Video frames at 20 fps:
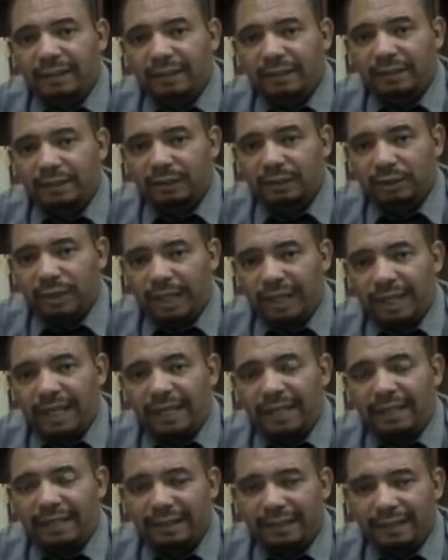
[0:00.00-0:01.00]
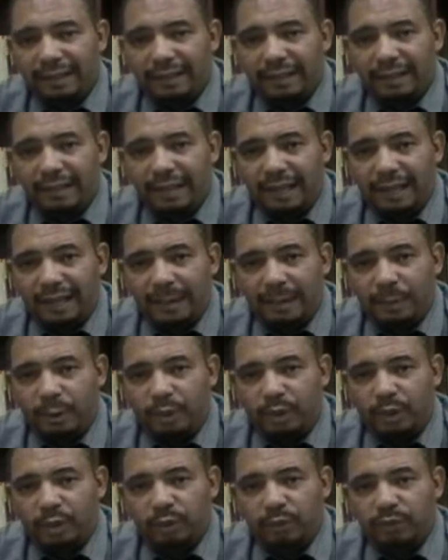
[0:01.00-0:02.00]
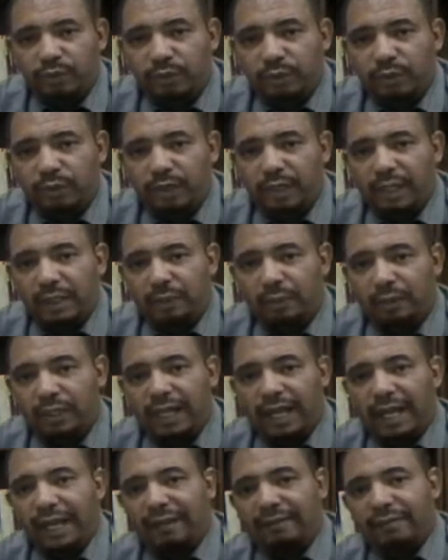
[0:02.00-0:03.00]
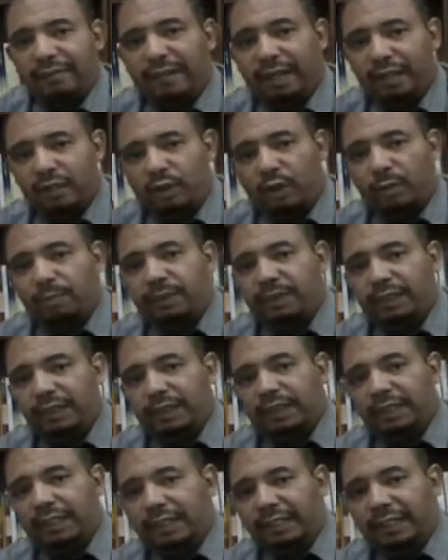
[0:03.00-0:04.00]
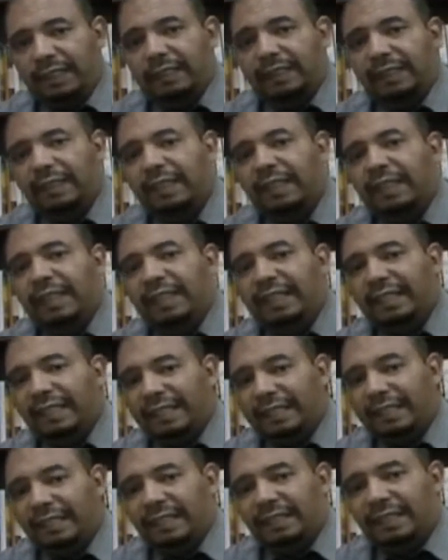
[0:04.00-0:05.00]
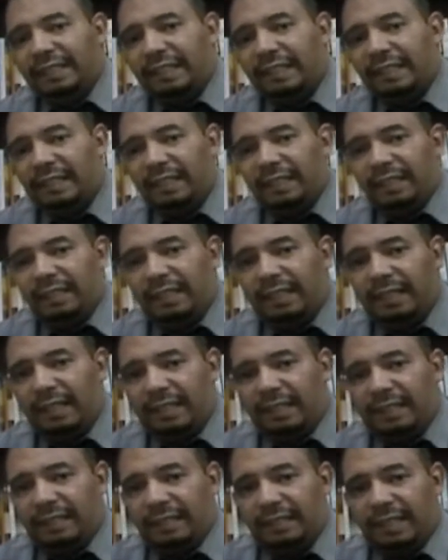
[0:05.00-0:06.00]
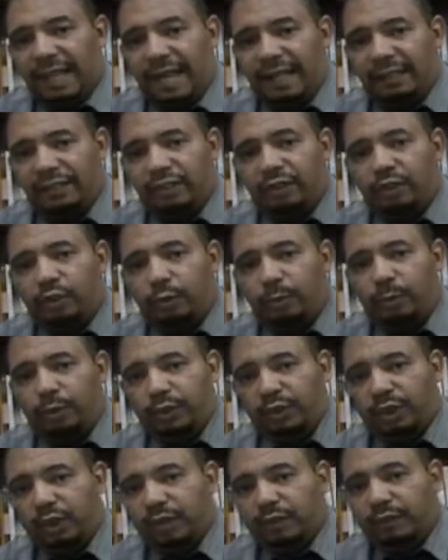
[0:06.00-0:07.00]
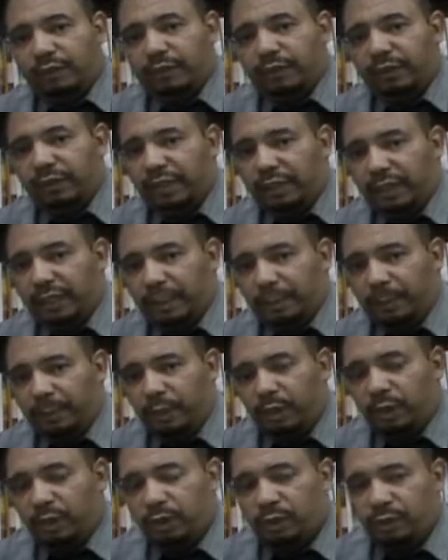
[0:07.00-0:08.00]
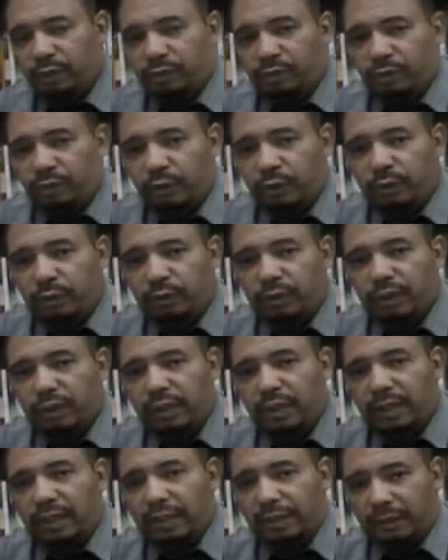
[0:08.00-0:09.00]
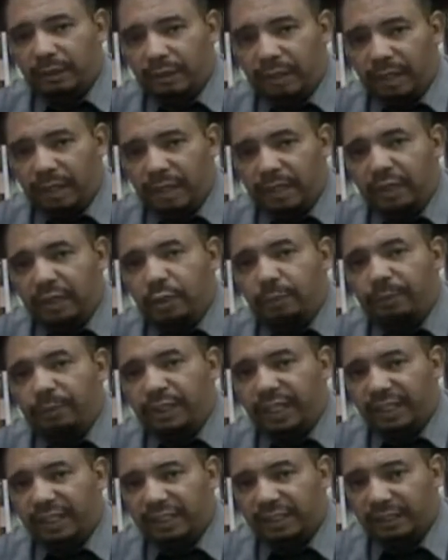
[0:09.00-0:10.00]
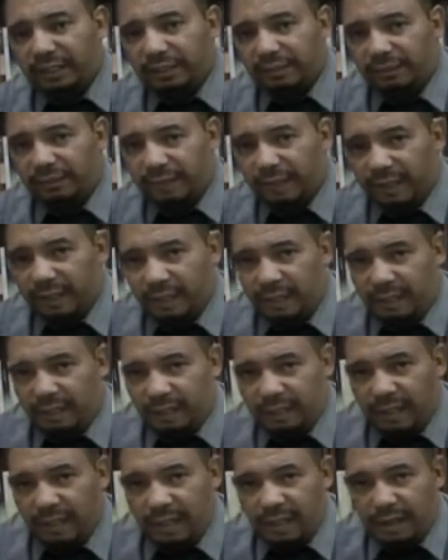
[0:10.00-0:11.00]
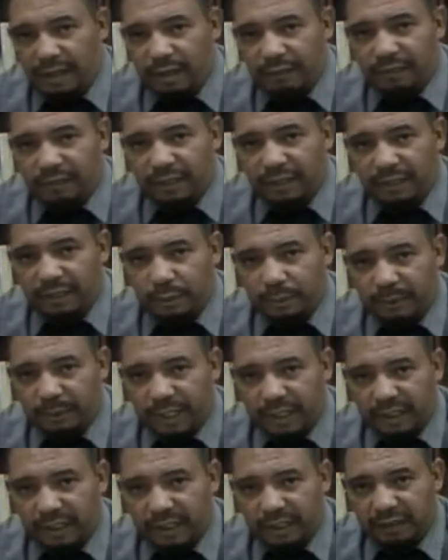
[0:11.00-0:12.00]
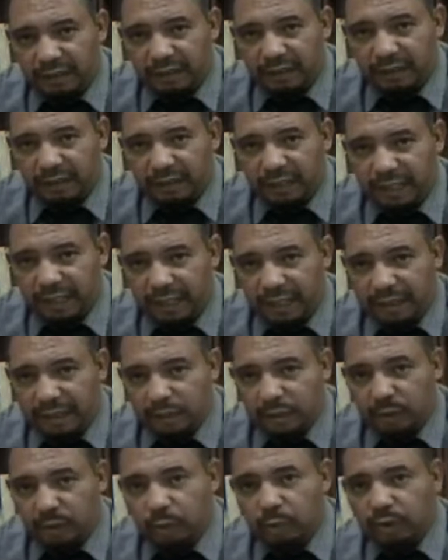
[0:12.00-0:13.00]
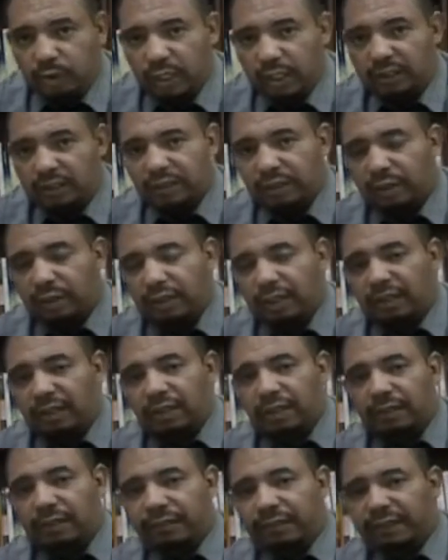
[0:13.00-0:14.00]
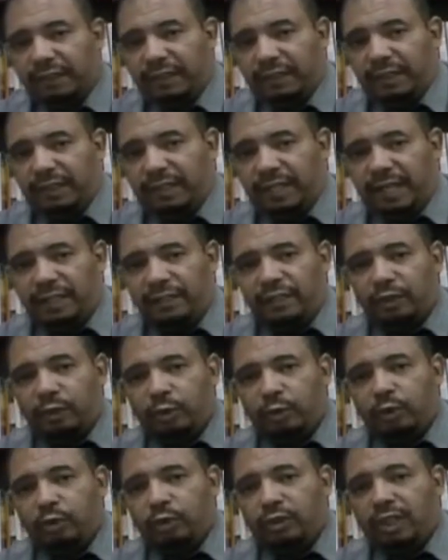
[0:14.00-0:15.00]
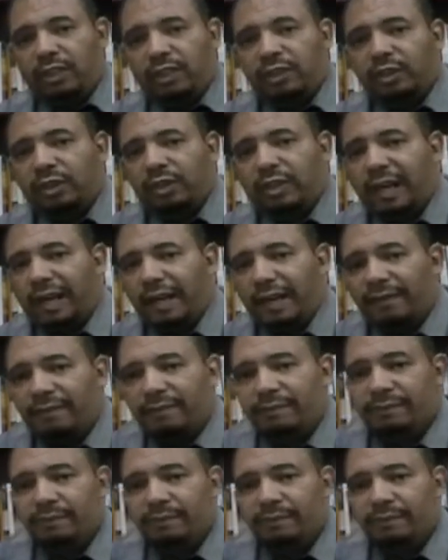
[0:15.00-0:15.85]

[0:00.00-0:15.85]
so again, the point of view that we have adopted here is the detached observer point of view. Okay, the objective, the objective narrator who does not interfere in the action, who does not have